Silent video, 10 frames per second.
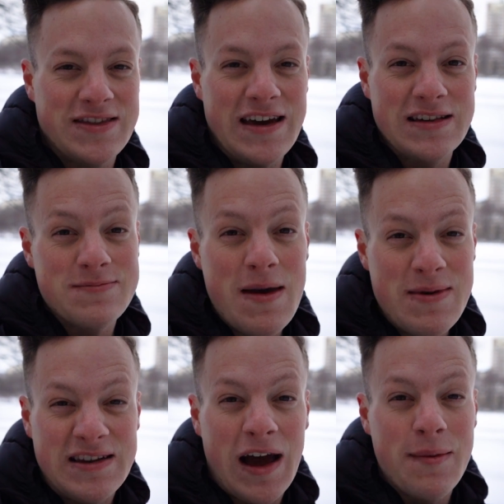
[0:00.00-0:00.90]
of things,
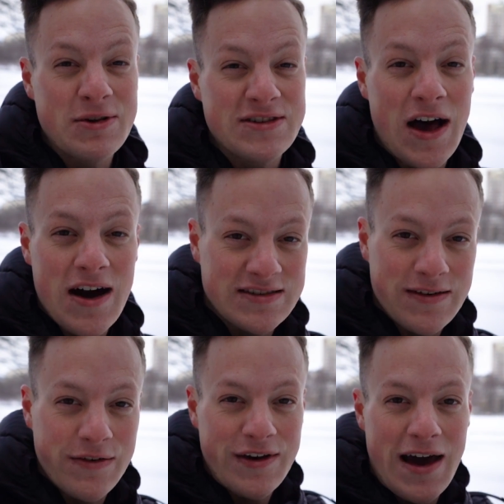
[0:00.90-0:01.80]
maybe double socks.
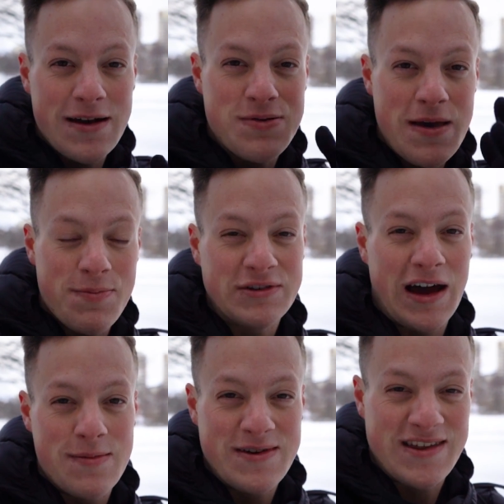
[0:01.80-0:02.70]
I've even had people
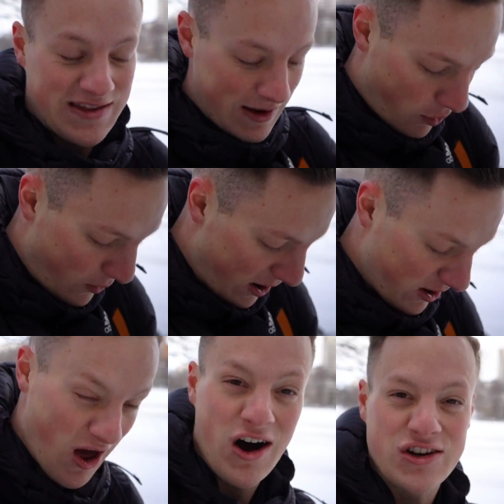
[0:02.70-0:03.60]
tell me that they will wear
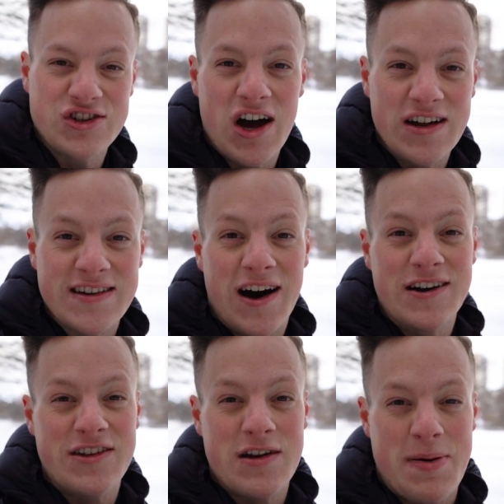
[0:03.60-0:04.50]
long johns
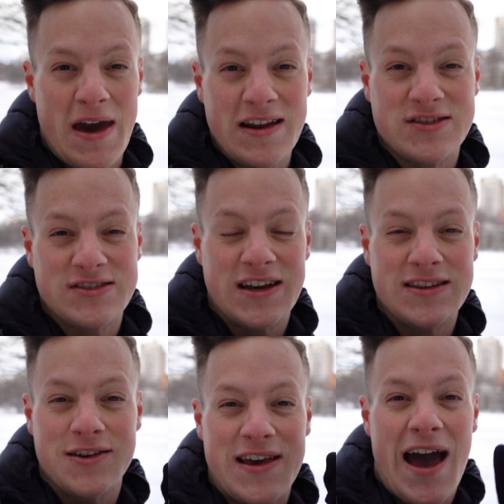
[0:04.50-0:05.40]
under their pants just to get
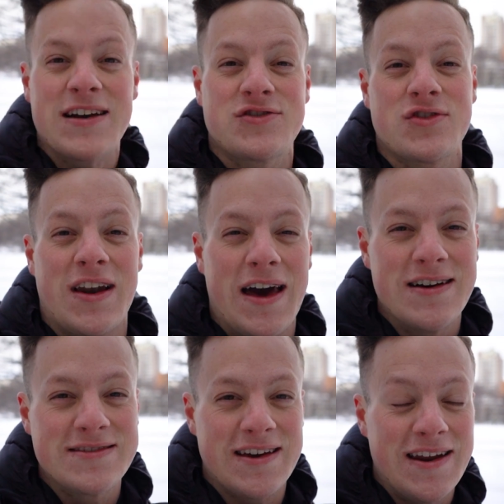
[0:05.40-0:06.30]
those extra
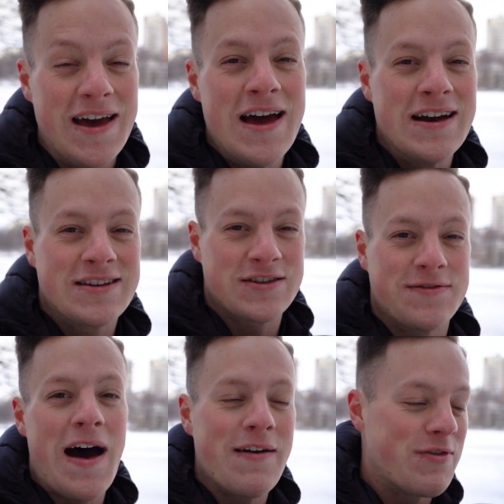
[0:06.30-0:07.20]
layers in to
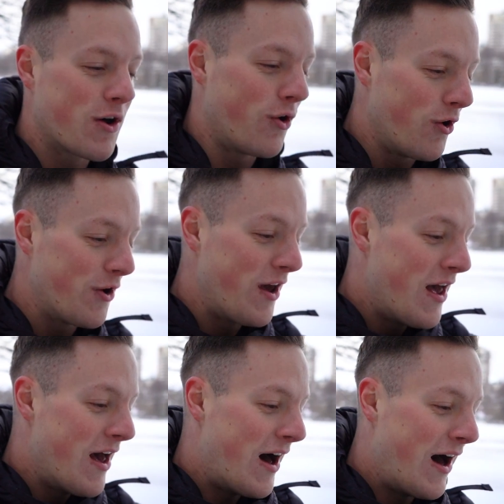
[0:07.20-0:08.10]
survive the cold.
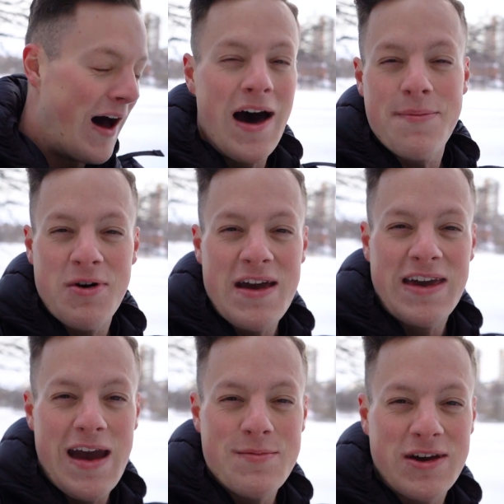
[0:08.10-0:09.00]
I operate
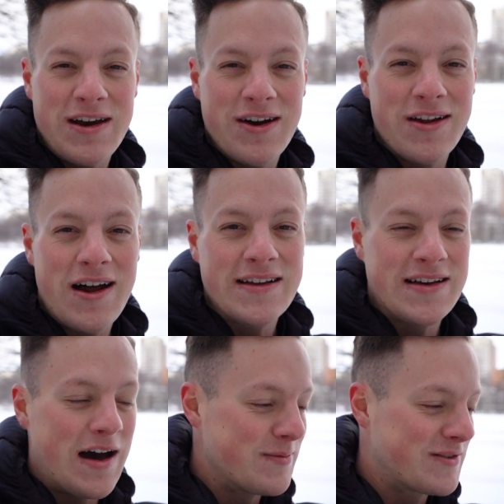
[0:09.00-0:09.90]
camera gear a lot of
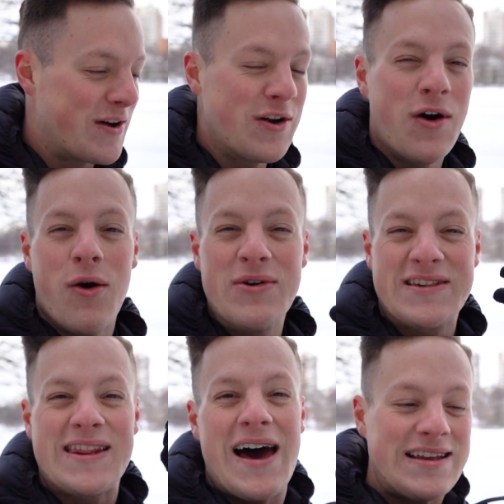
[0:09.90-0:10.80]
times, so I don't always
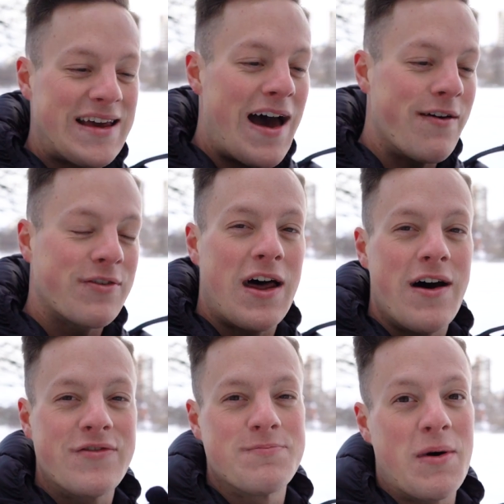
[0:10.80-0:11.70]
like to have
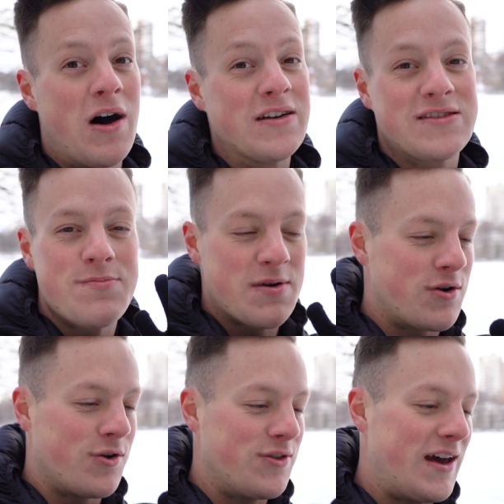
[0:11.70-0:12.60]
gloves, but on super
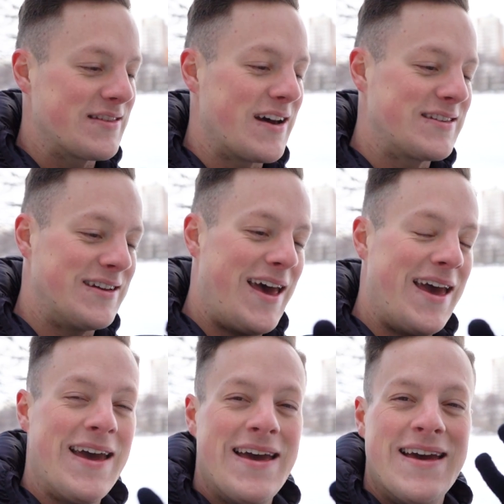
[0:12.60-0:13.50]
cold days like
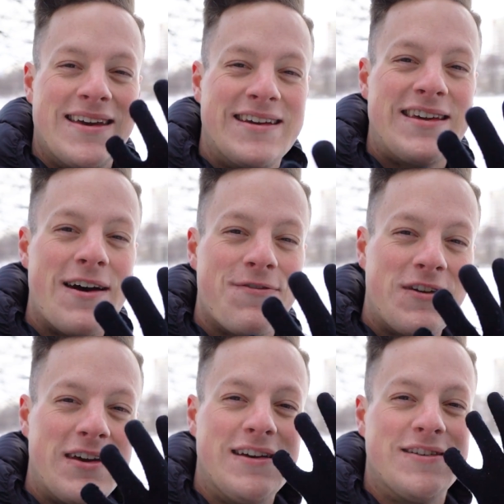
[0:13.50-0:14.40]
today, you
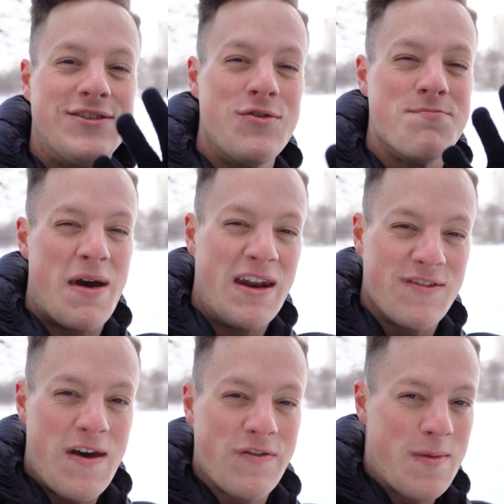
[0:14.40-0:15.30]
definitely do
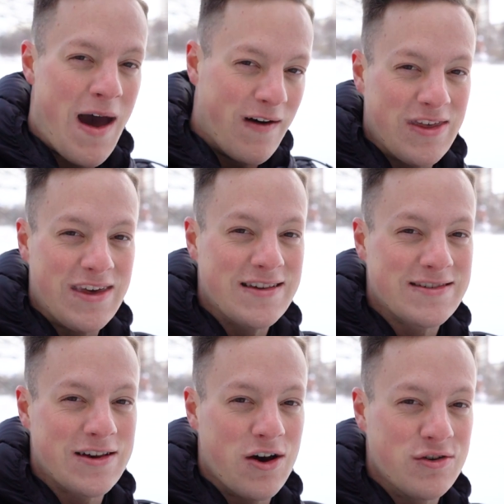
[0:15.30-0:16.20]
benefit from having these.
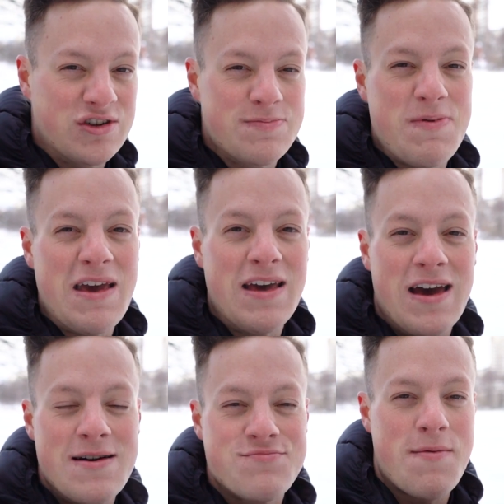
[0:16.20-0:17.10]
So just be
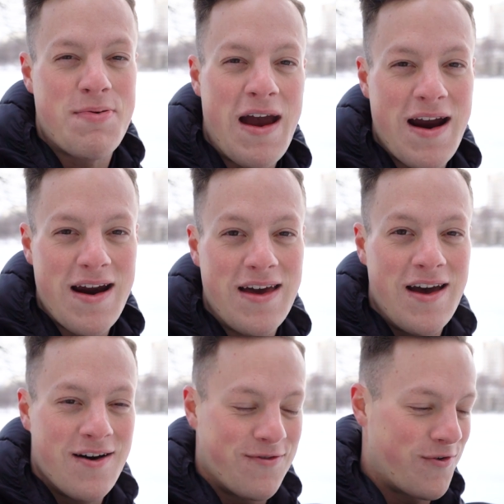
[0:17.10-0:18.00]
prepared
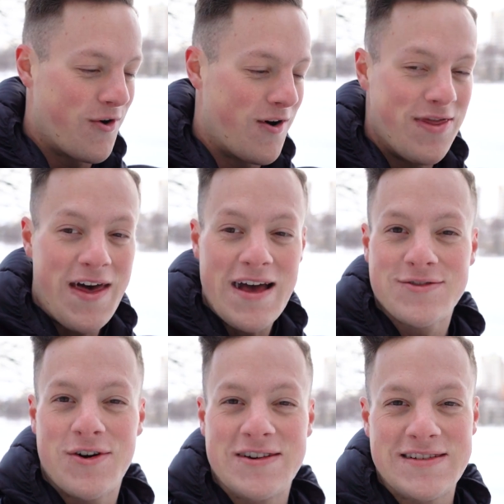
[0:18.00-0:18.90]
for that
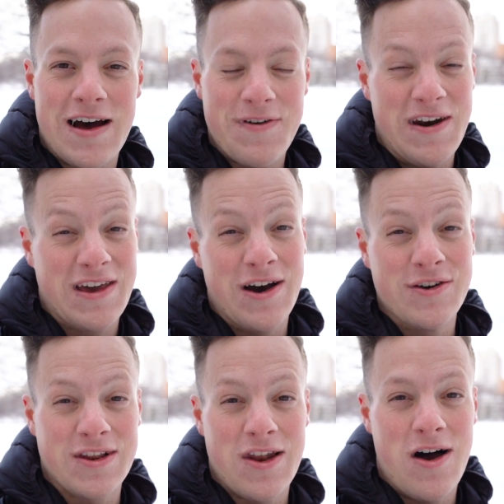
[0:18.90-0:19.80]
sort of stuff, and it
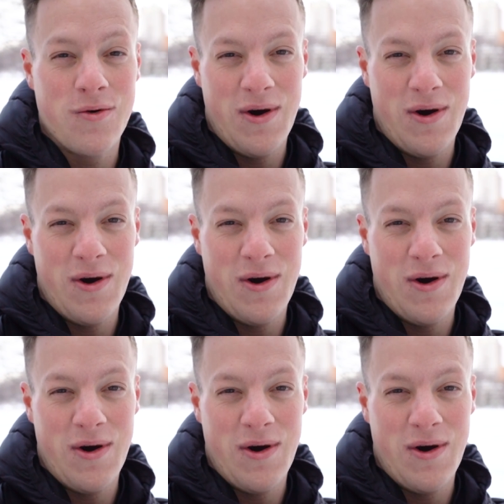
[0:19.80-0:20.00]
goes a long